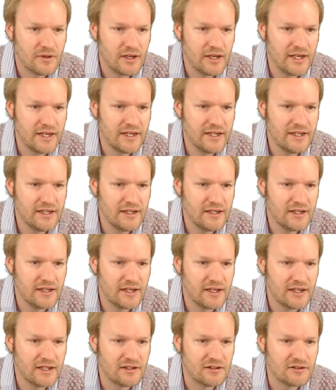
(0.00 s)

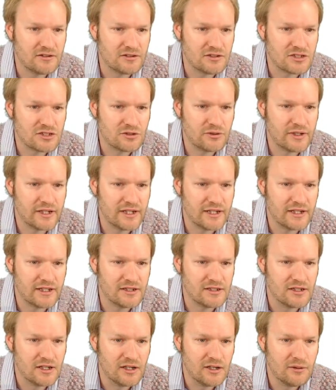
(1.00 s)
an
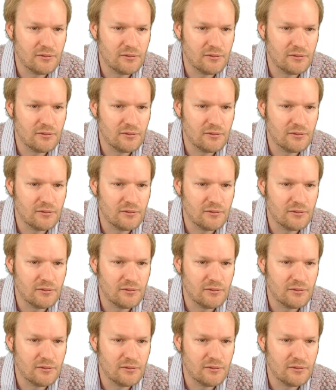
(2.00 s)
squared